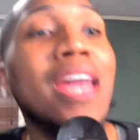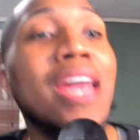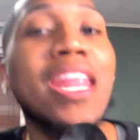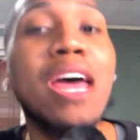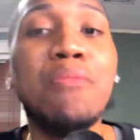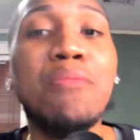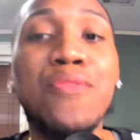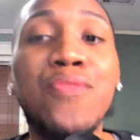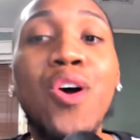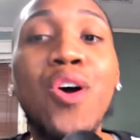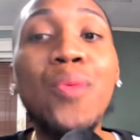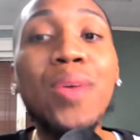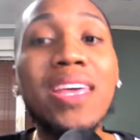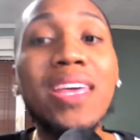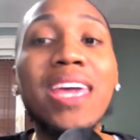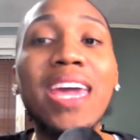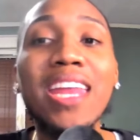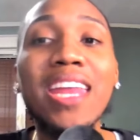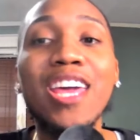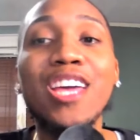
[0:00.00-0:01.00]
Now, before we
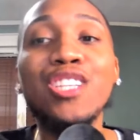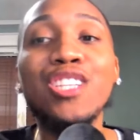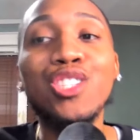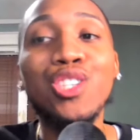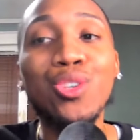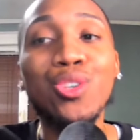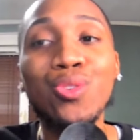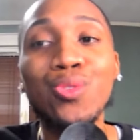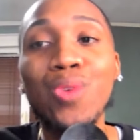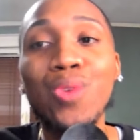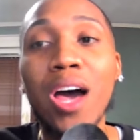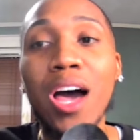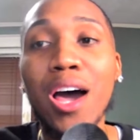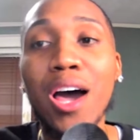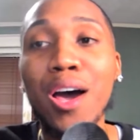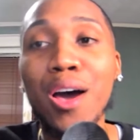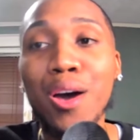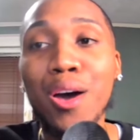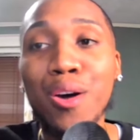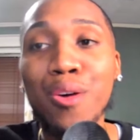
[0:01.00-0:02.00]
get into
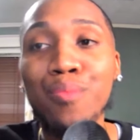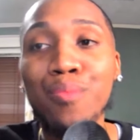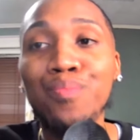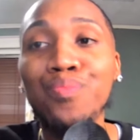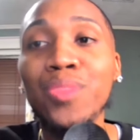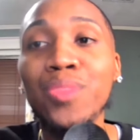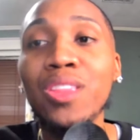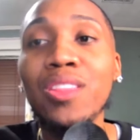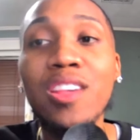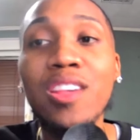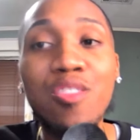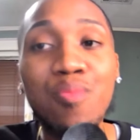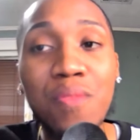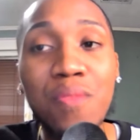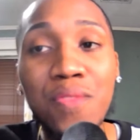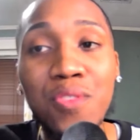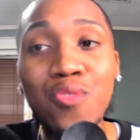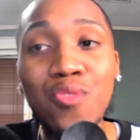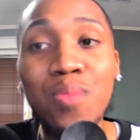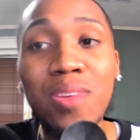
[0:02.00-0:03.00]
um this
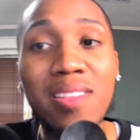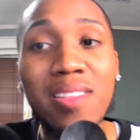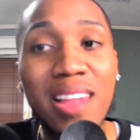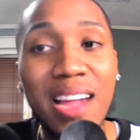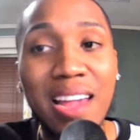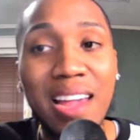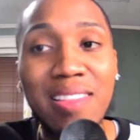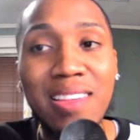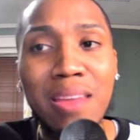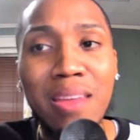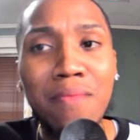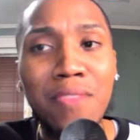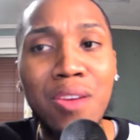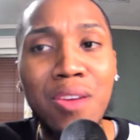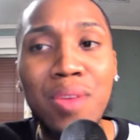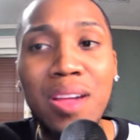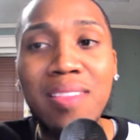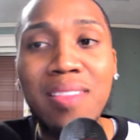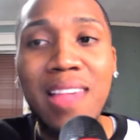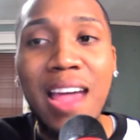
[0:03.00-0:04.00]
review, because like I said, I'm
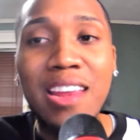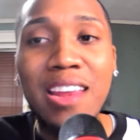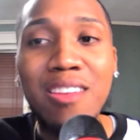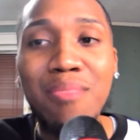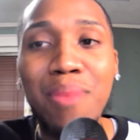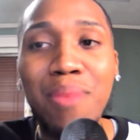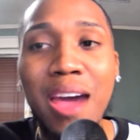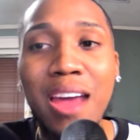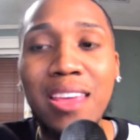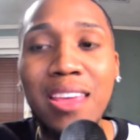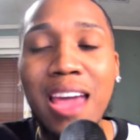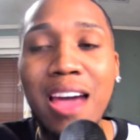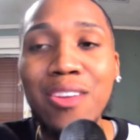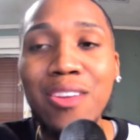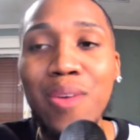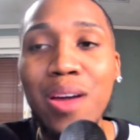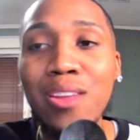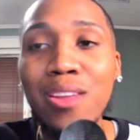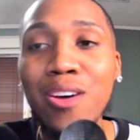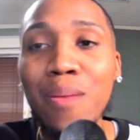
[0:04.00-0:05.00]
very excited about it. I know
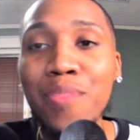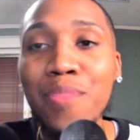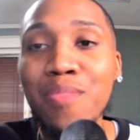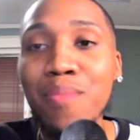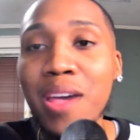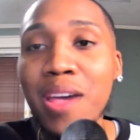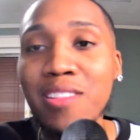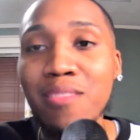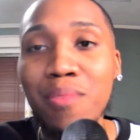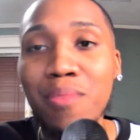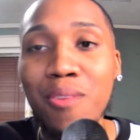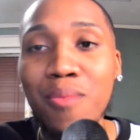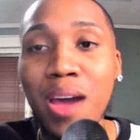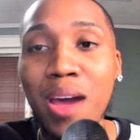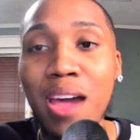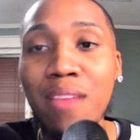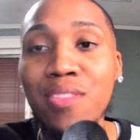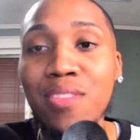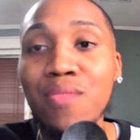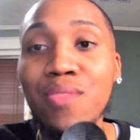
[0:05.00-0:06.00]
I love this basketball
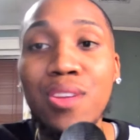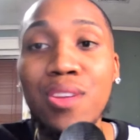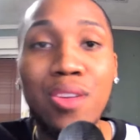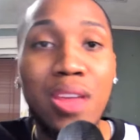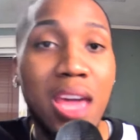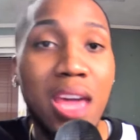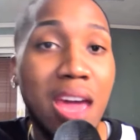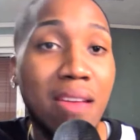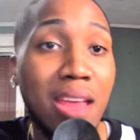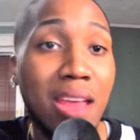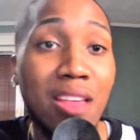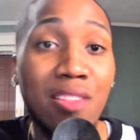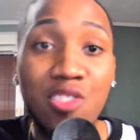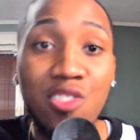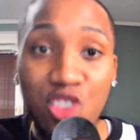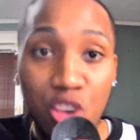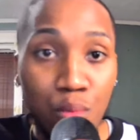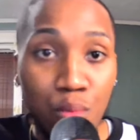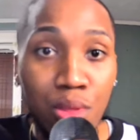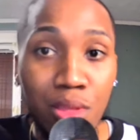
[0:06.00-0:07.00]
wives, even though they had their
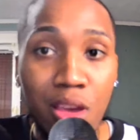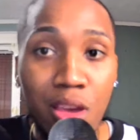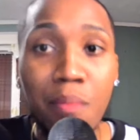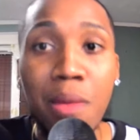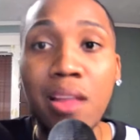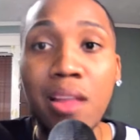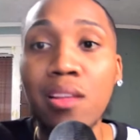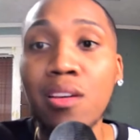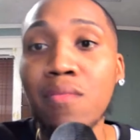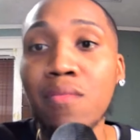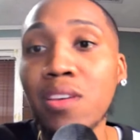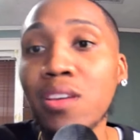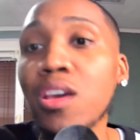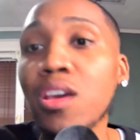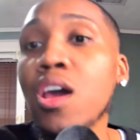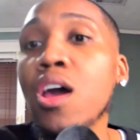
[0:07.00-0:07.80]
shit with them. I love it.